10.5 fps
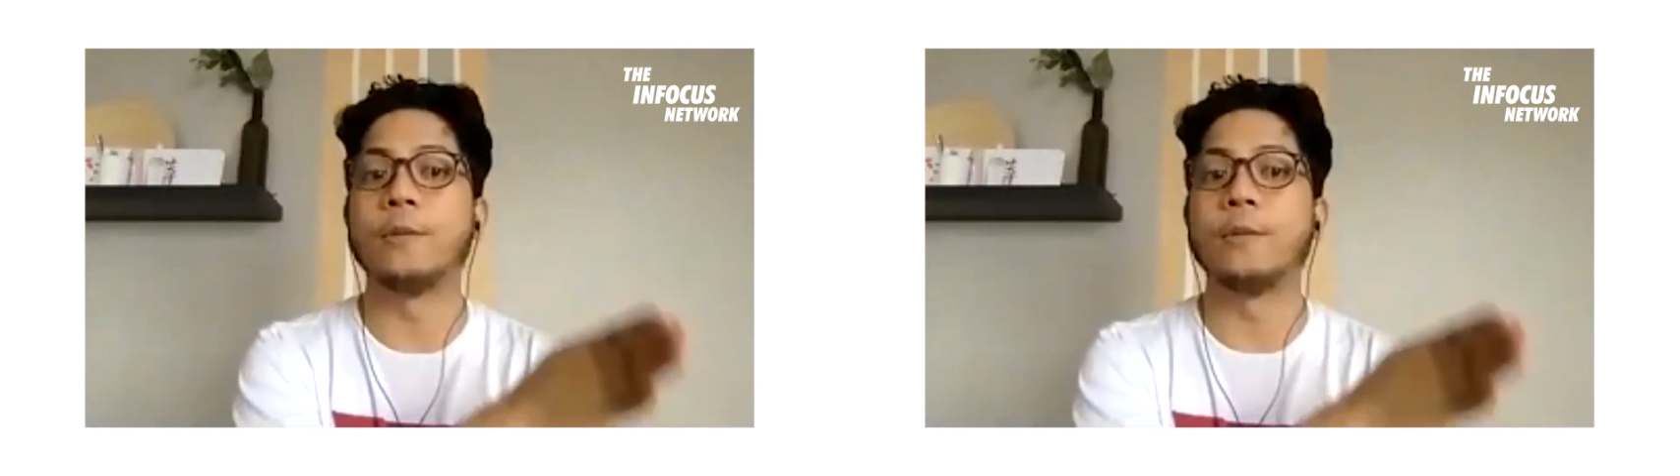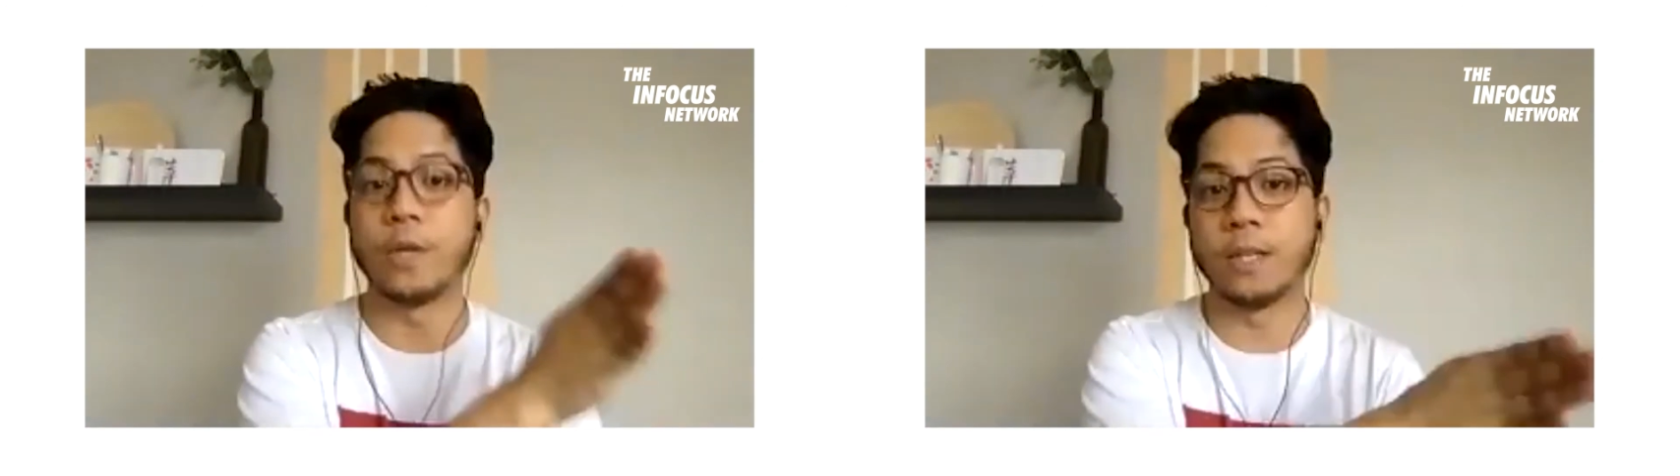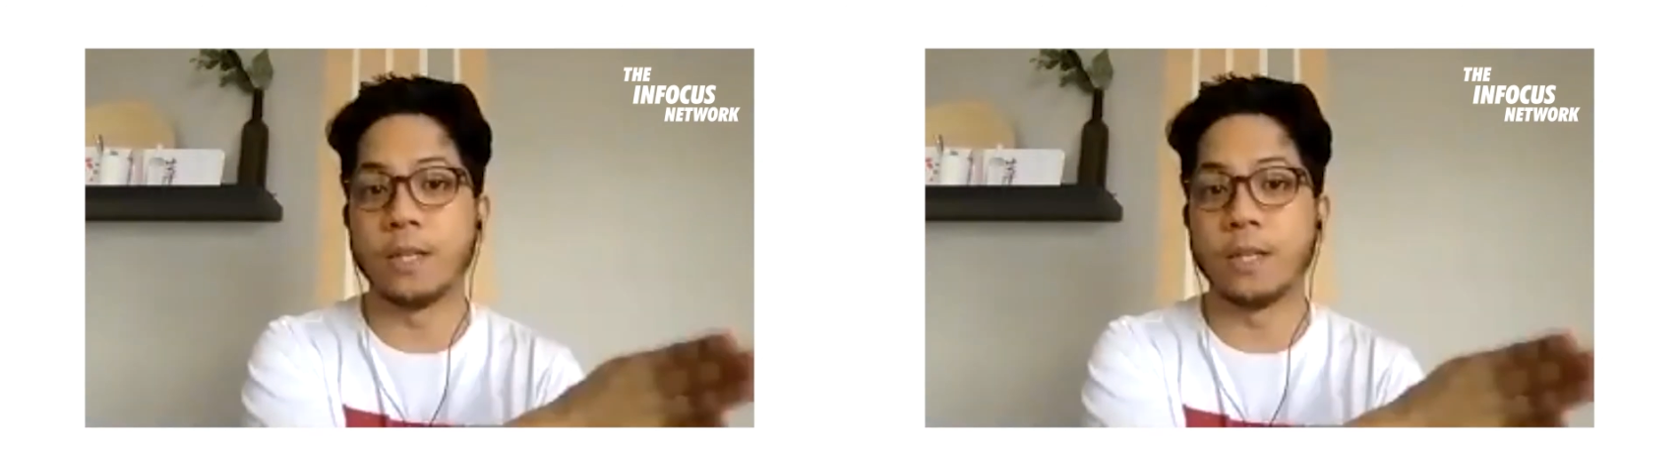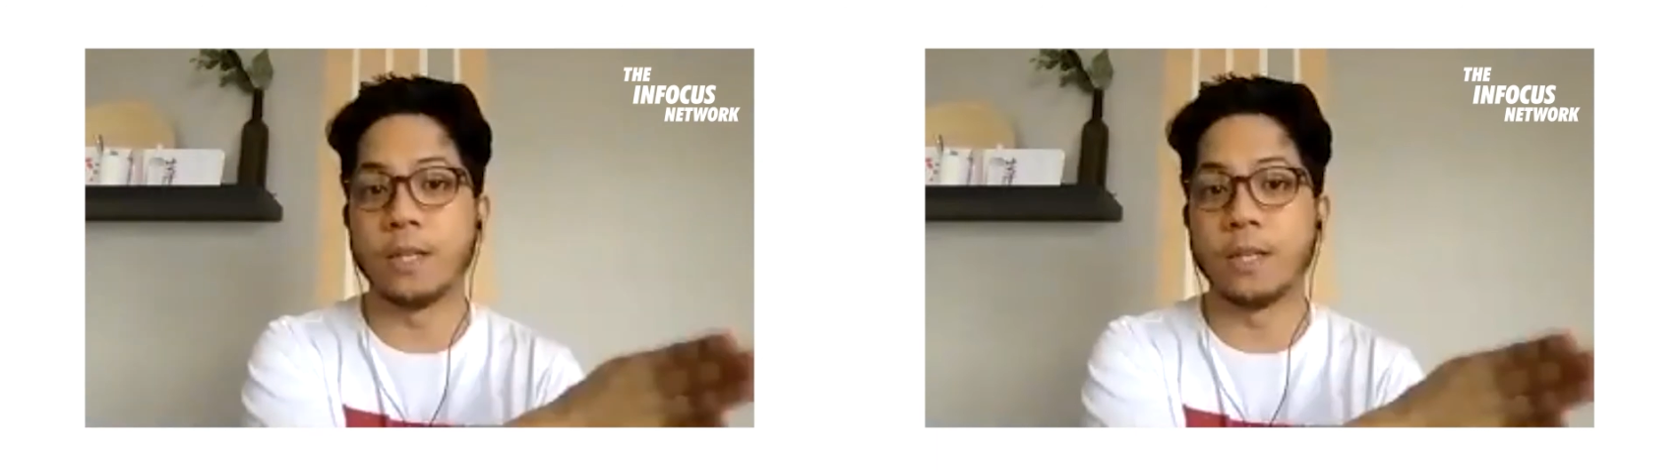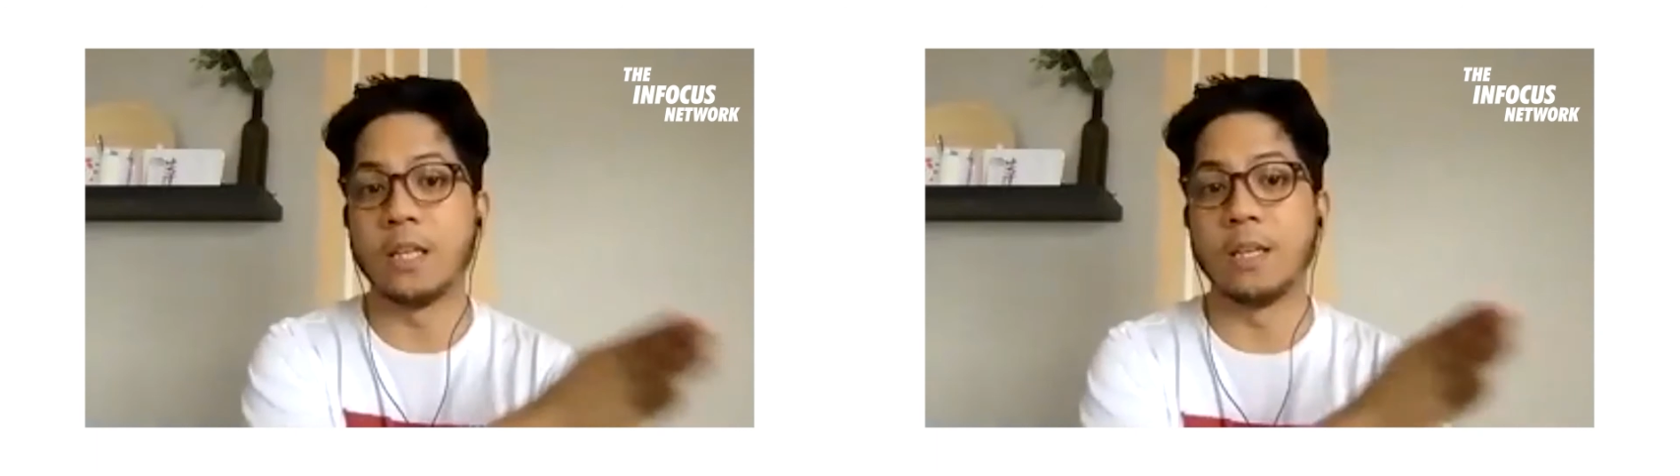even
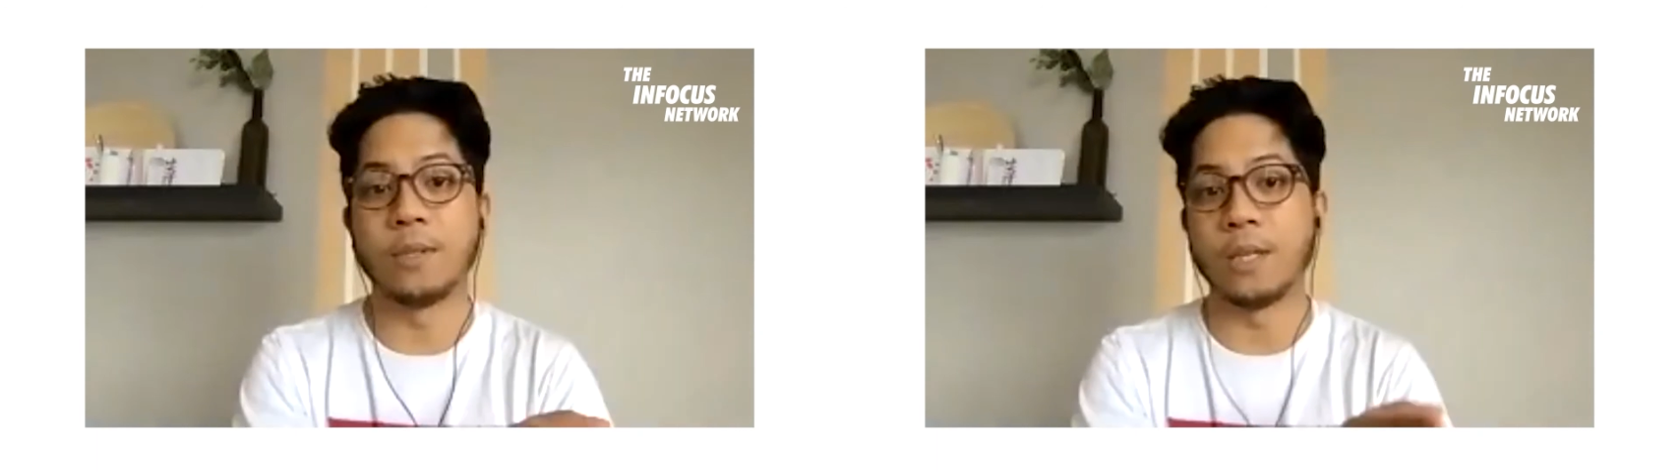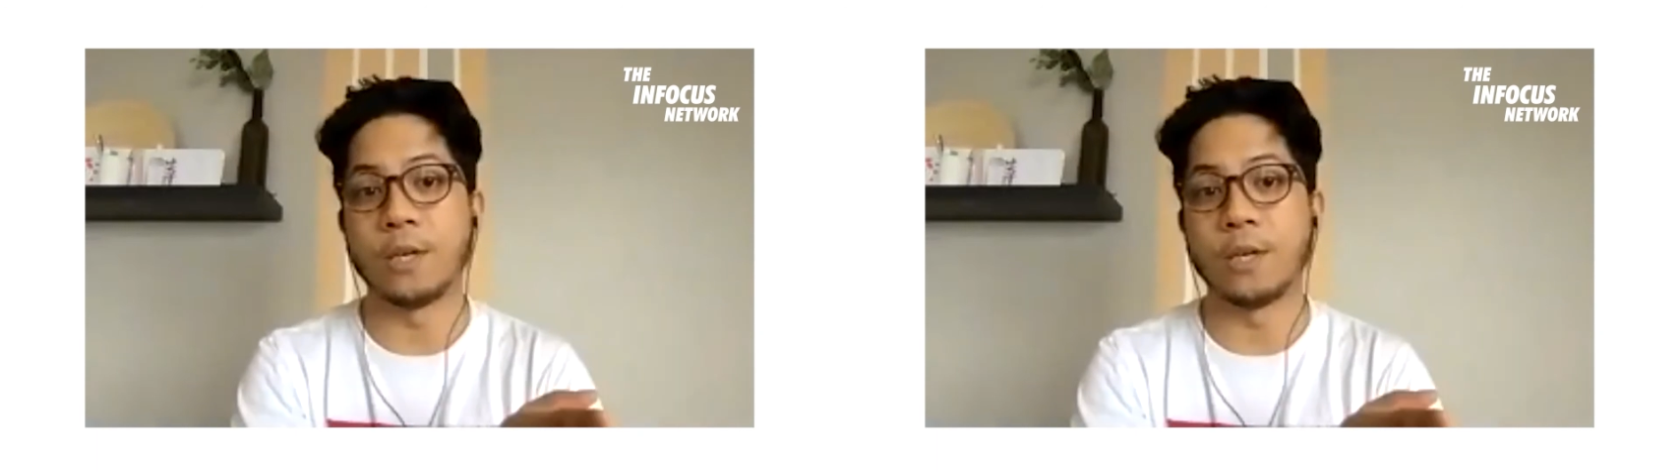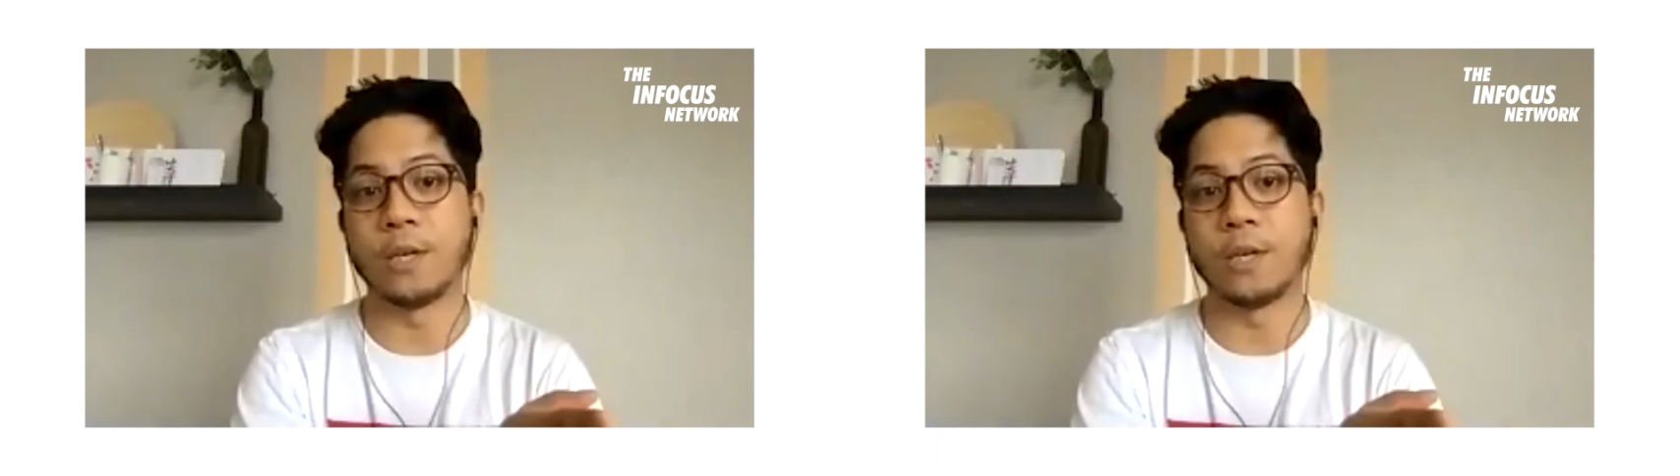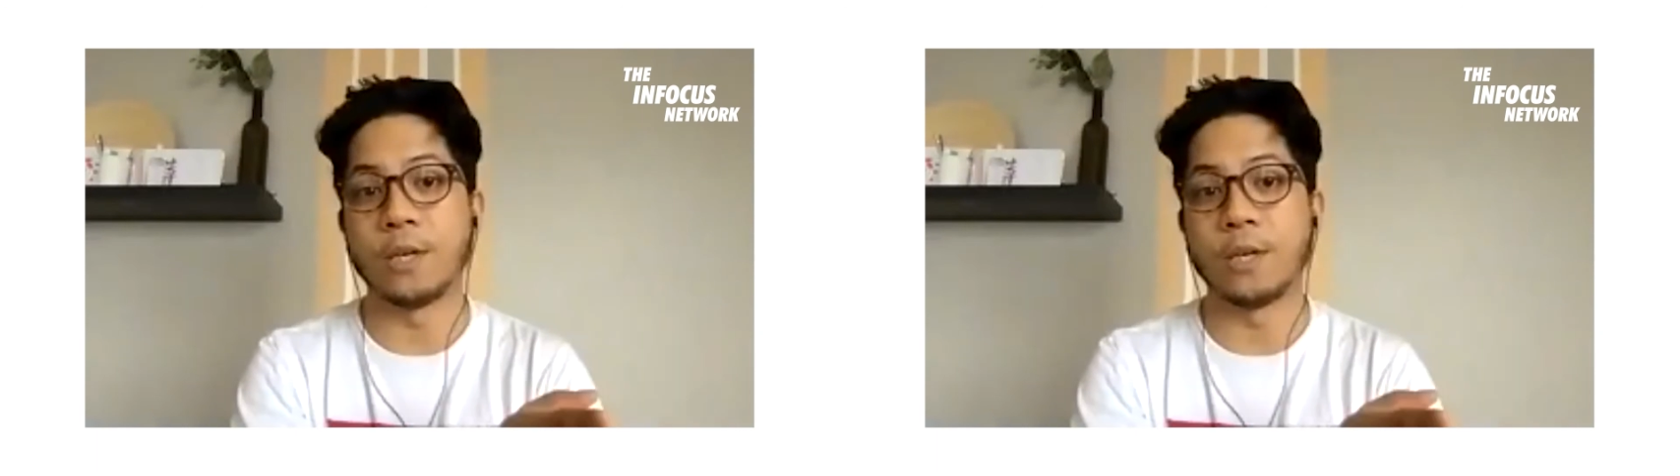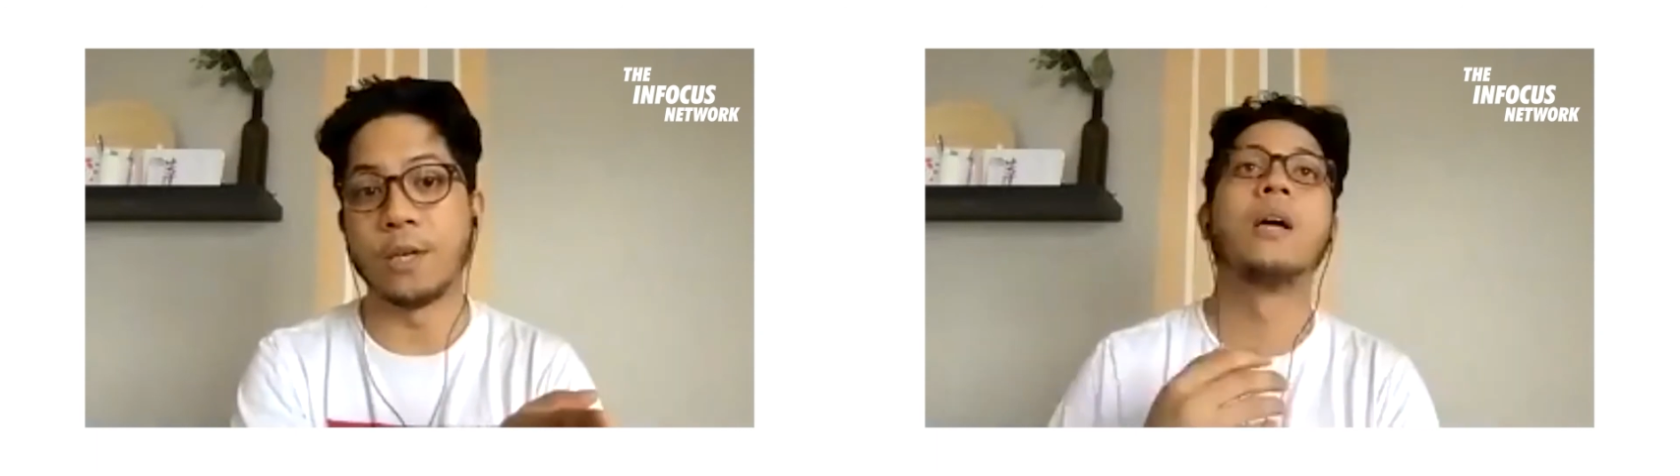with the limitations of
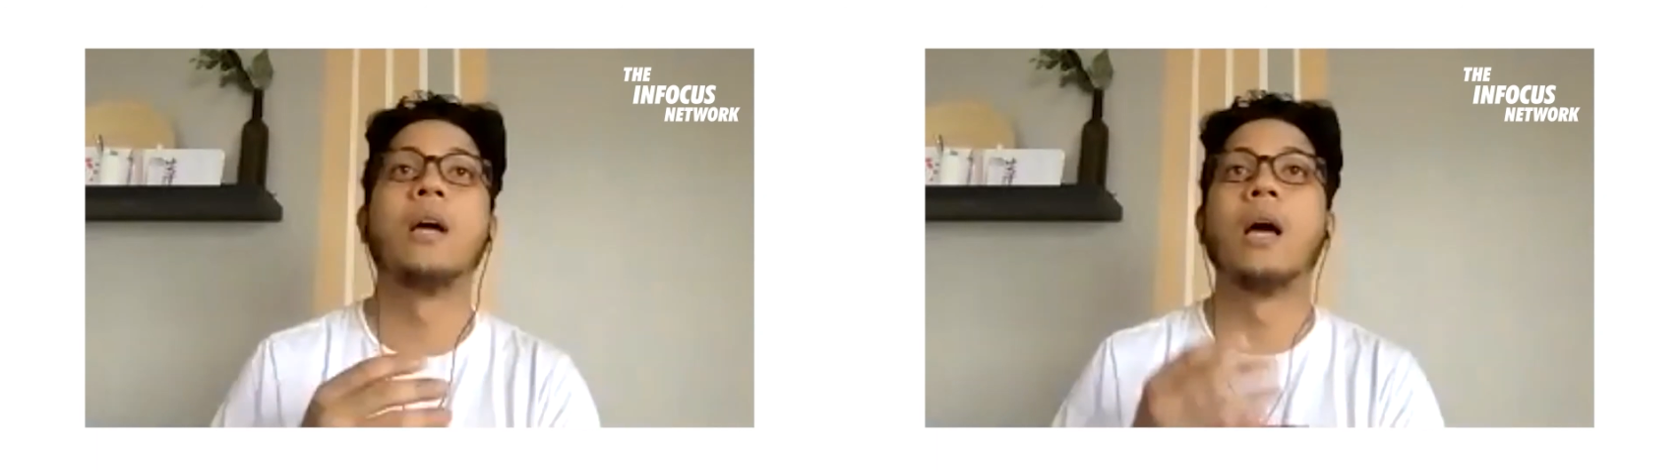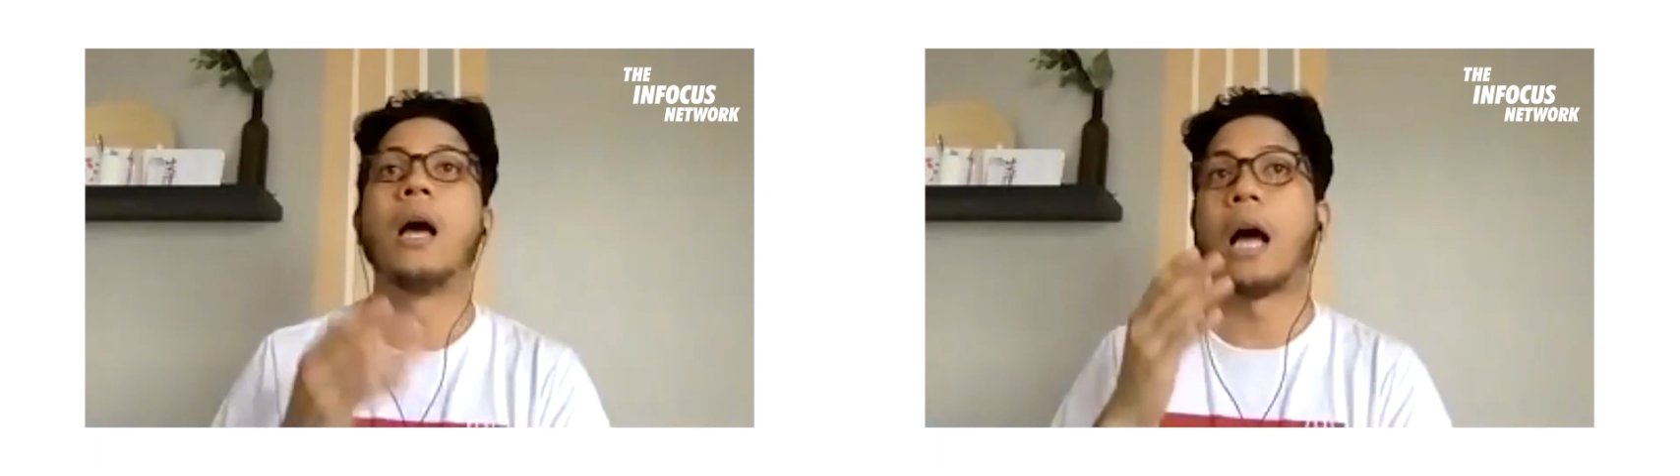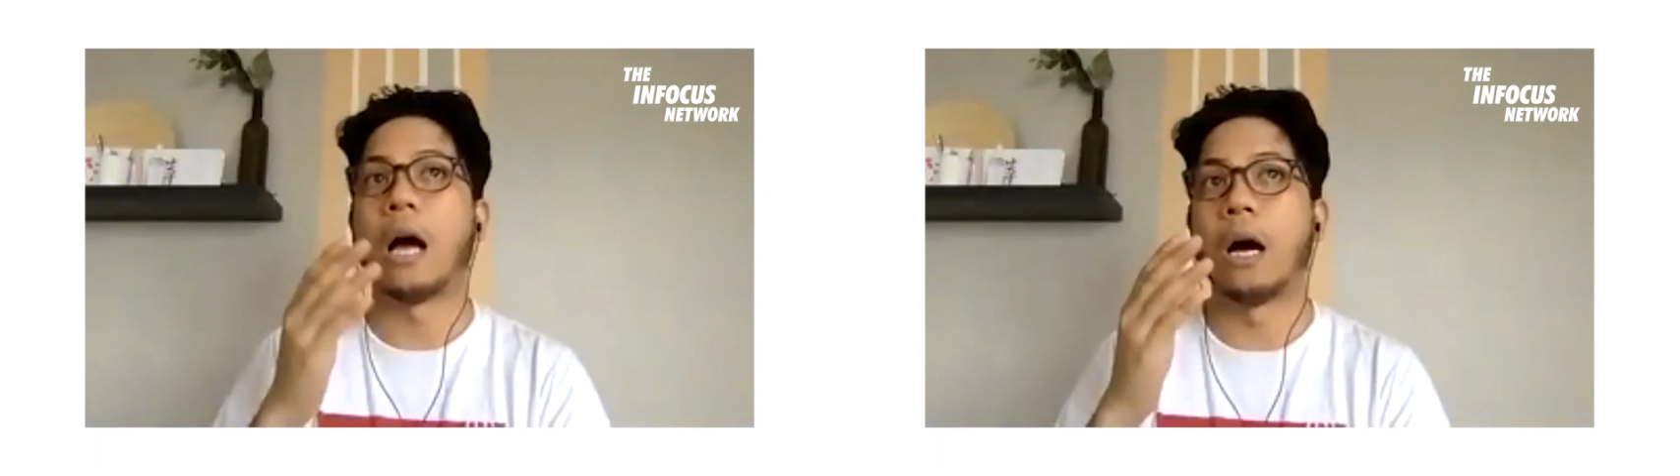social distancing